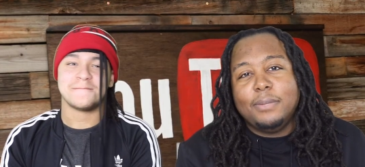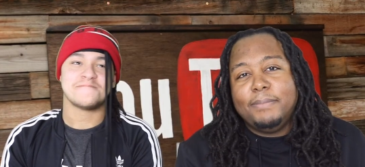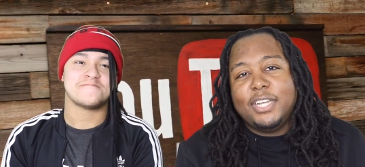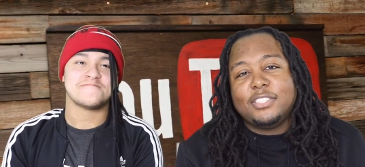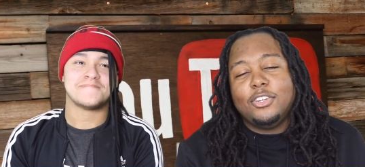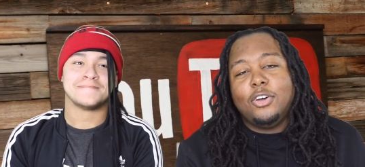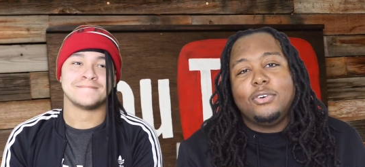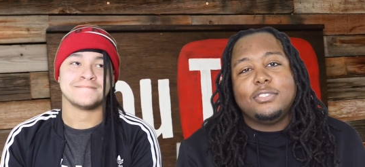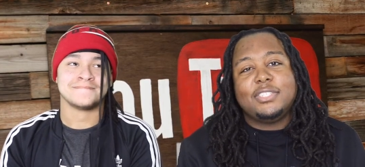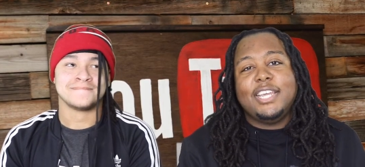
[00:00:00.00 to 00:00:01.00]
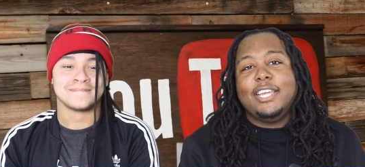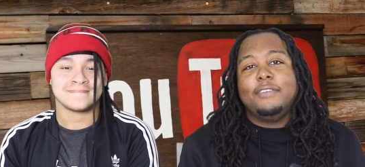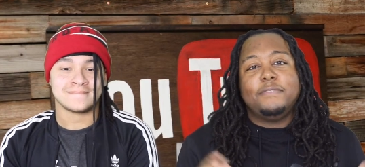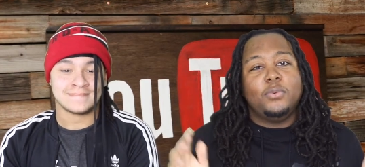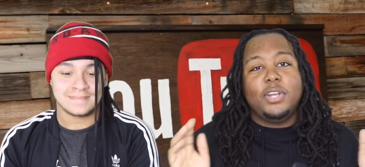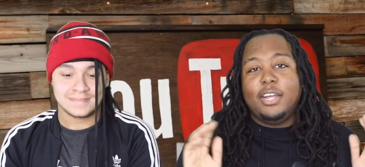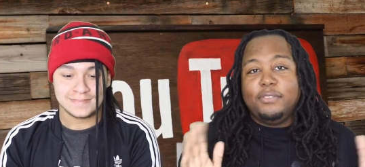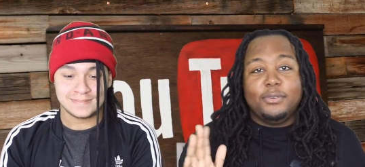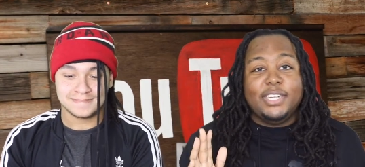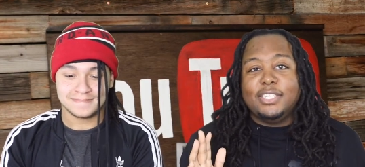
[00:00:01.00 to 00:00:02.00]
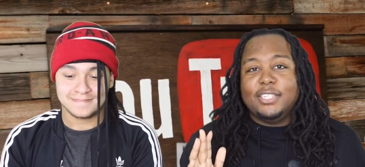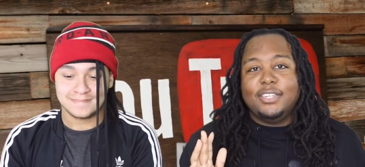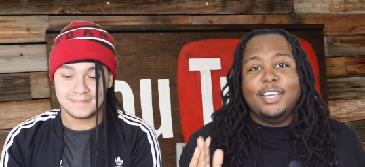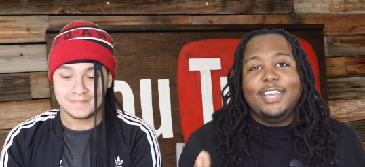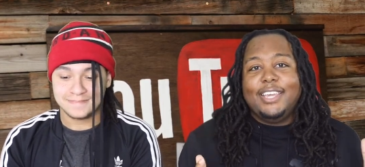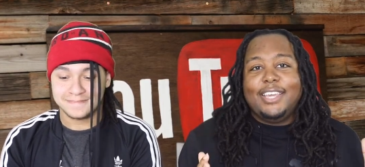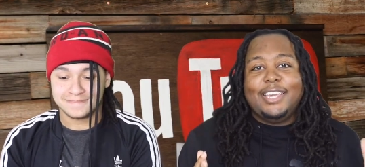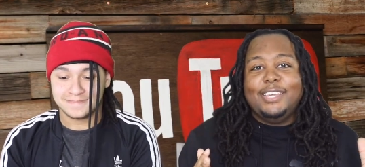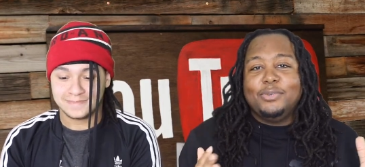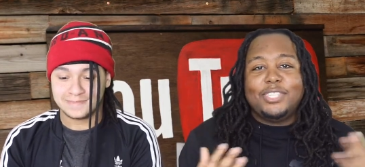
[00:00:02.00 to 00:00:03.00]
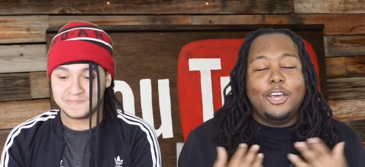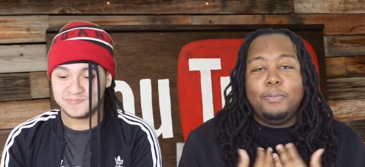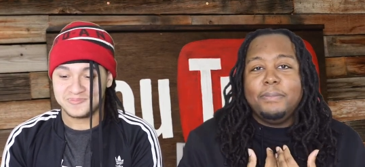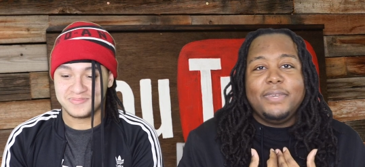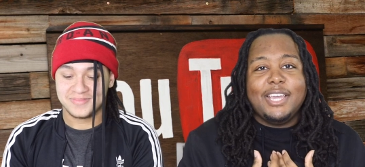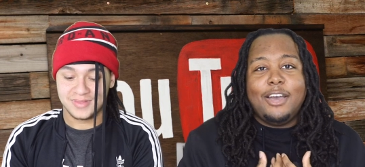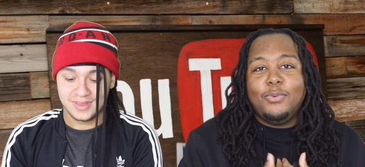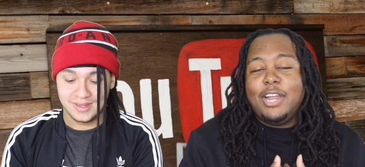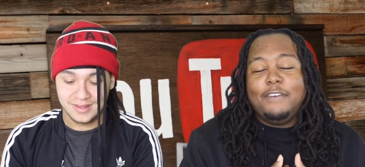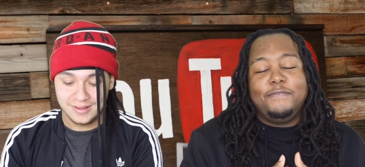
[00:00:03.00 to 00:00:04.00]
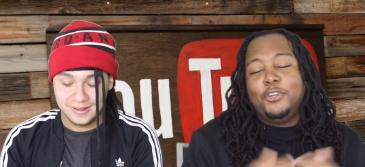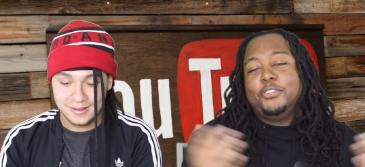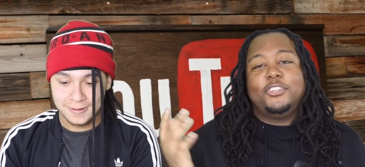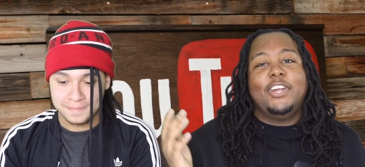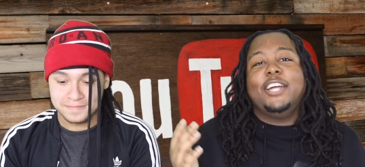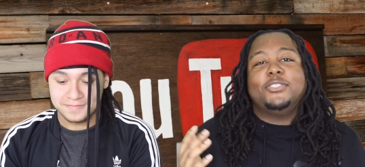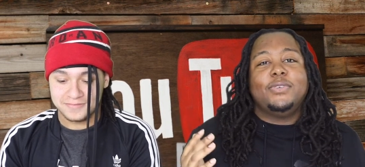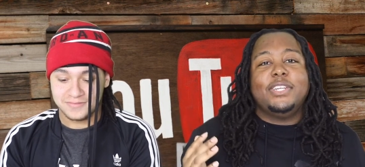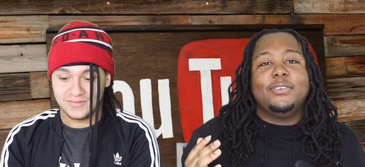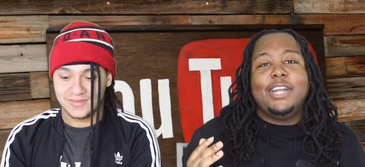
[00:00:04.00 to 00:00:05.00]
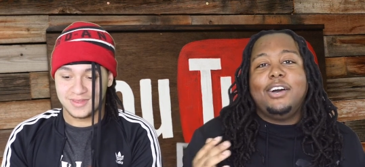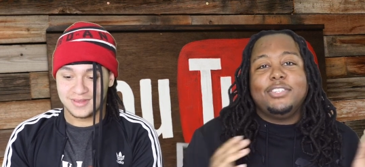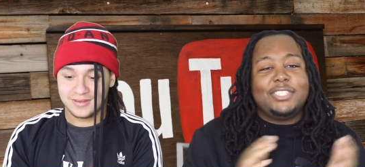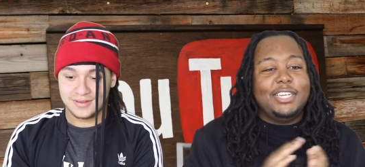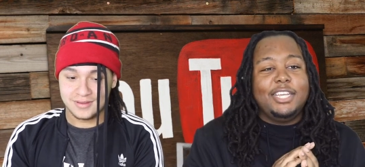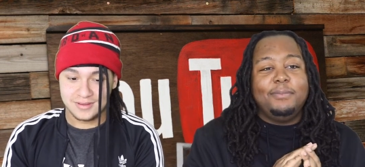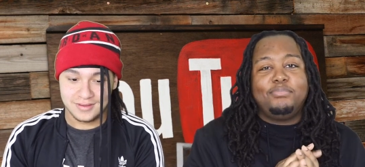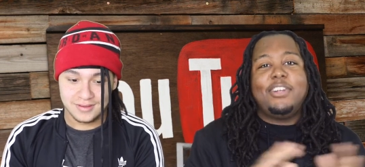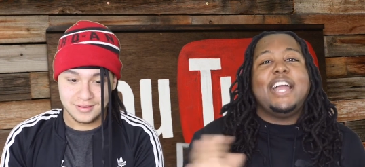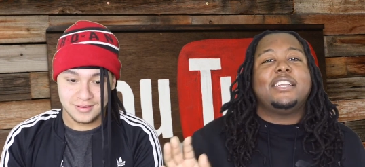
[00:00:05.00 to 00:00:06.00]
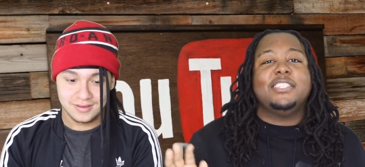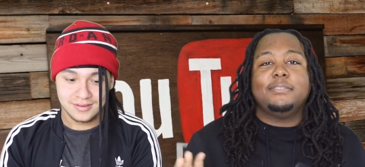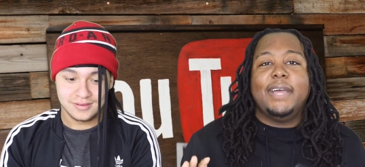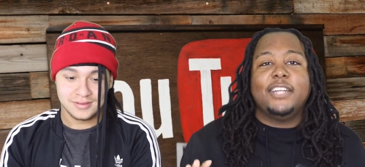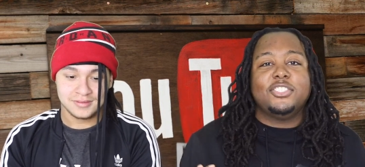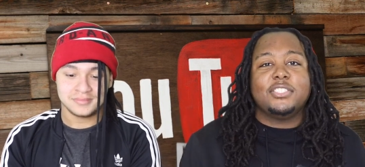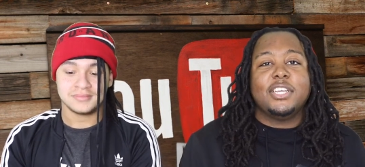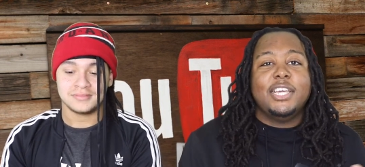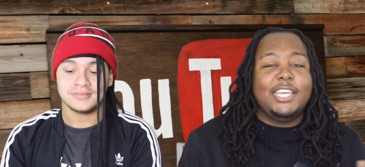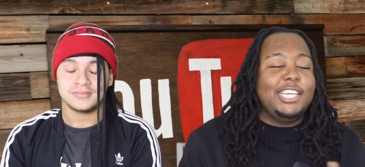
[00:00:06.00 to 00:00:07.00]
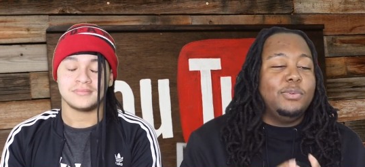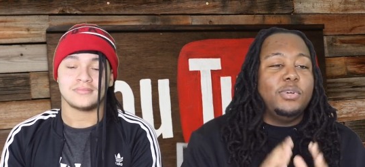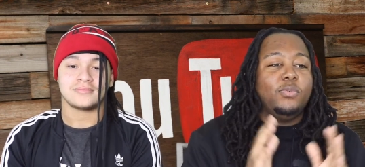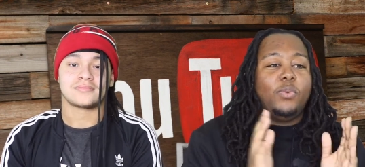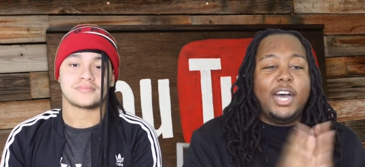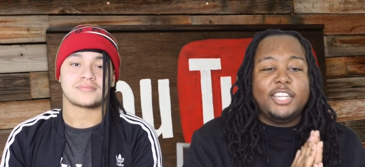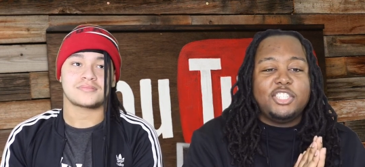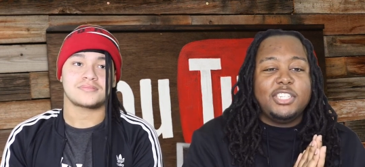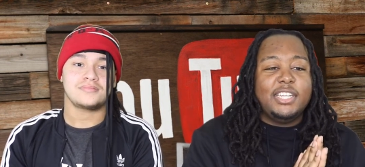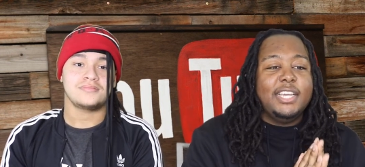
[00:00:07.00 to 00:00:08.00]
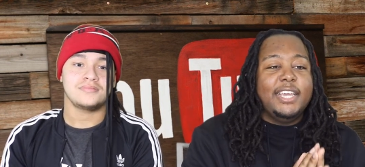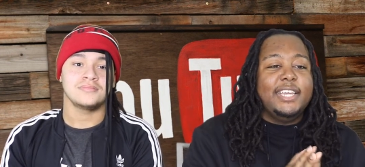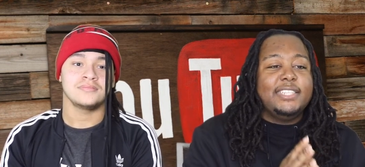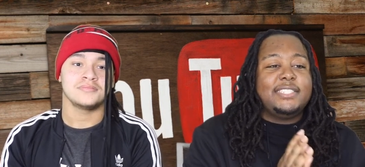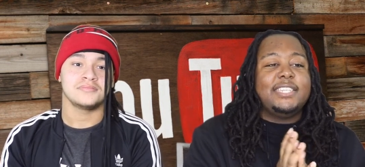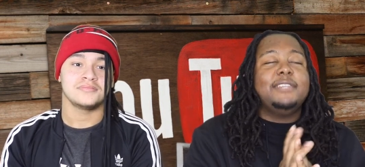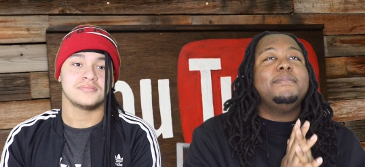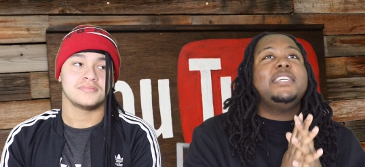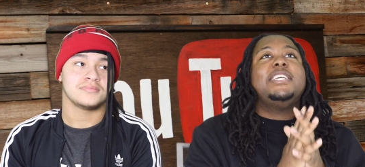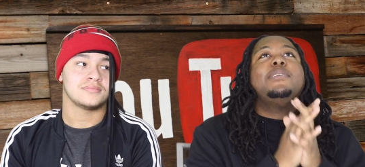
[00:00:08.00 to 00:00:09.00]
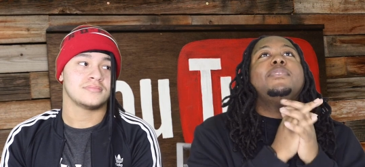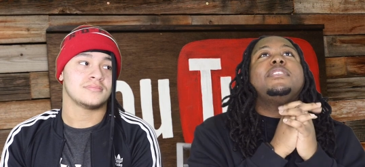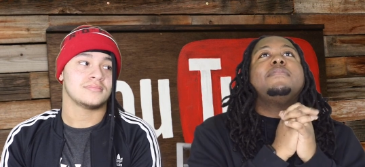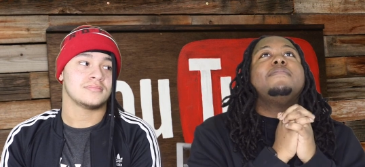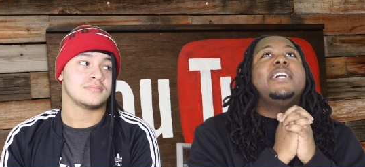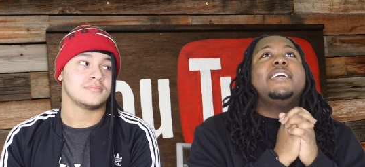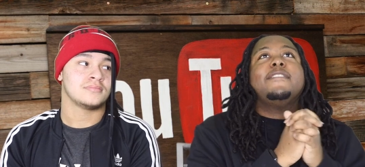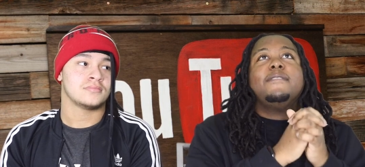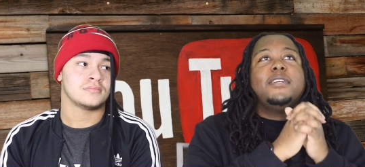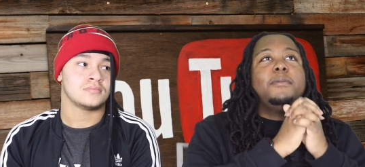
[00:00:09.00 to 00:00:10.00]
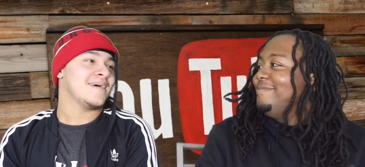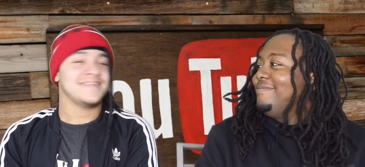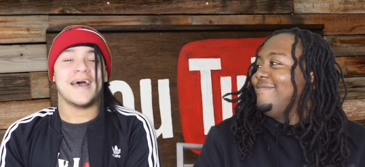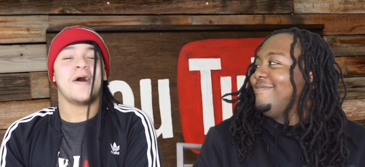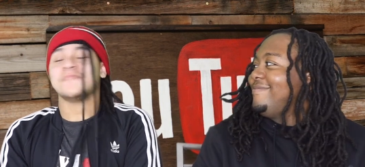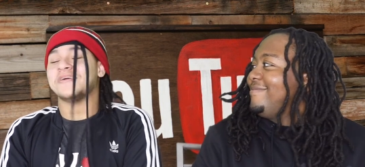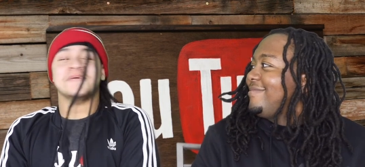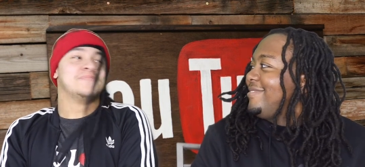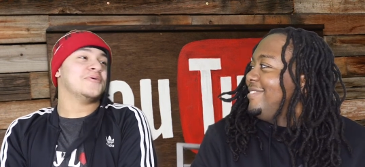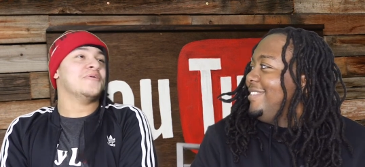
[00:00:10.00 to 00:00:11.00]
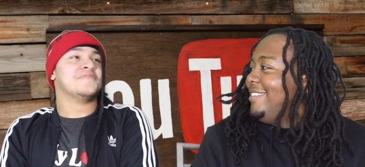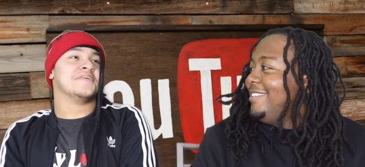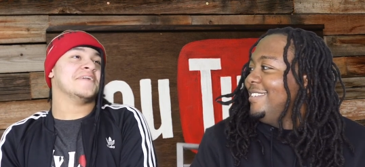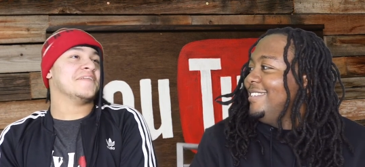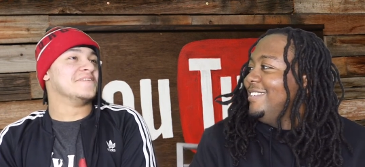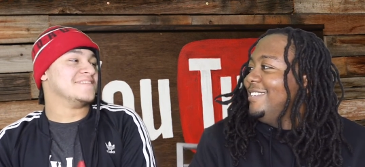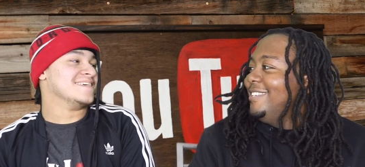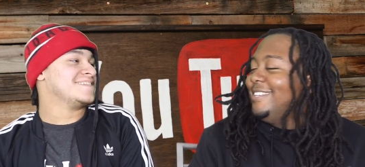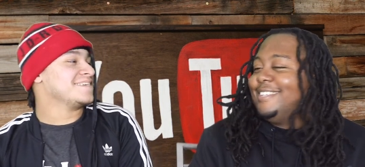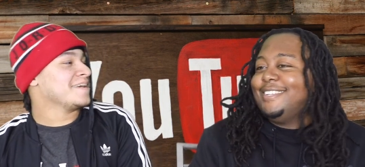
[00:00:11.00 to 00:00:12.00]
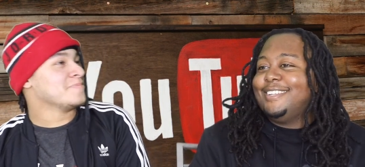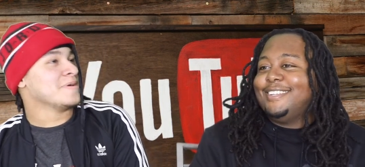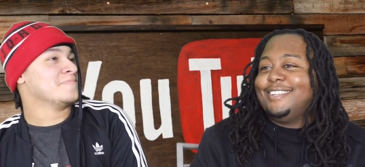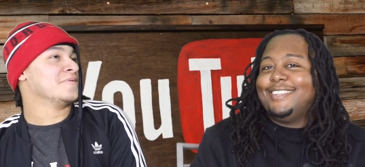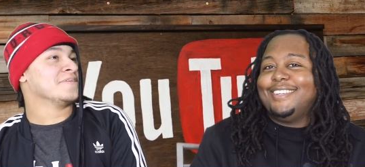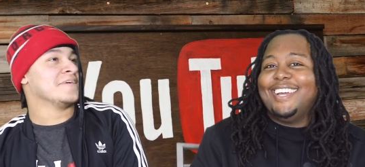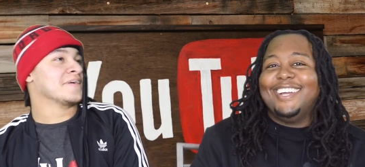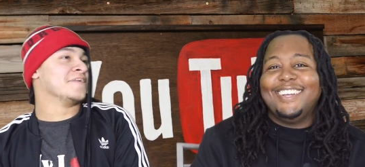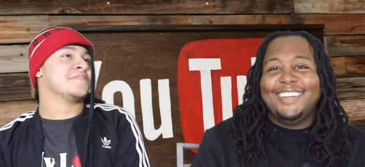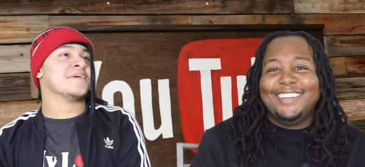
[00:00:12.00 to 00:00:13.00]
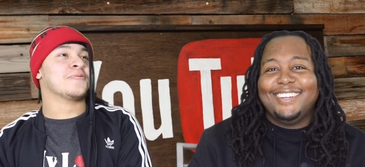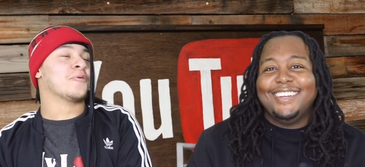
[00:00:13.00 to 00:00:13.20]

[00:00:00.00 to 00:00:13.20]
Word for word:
Speaker 1: of the best in the whole state, and for whatever reason, he was helping me out when I first graduated, when I was sending him practice matches. He would watch it and send me, he would like, and now I'm gonna put over another DTA
Speaker 2: member and they're gonna think